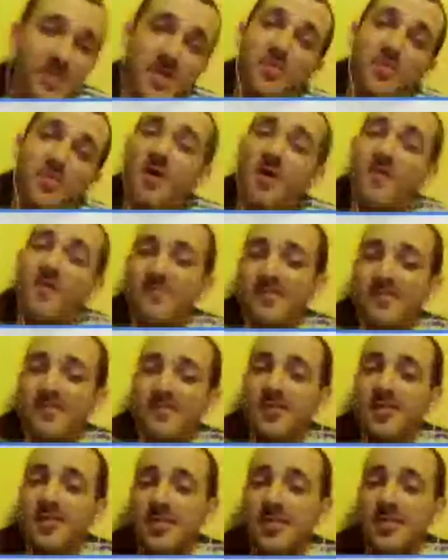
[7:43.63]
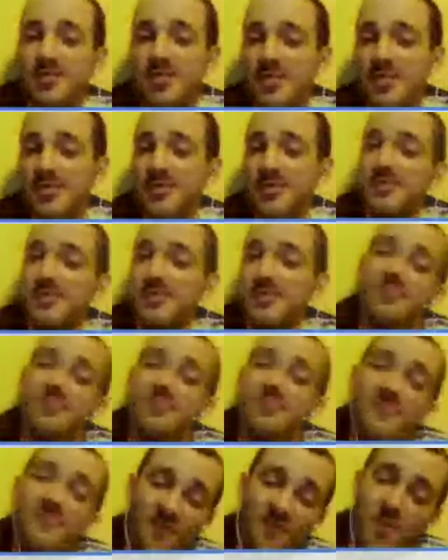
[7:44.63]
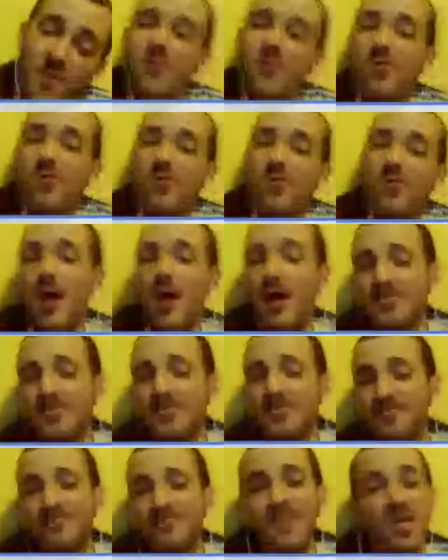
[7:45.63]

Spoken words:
people off in the distance farming crops.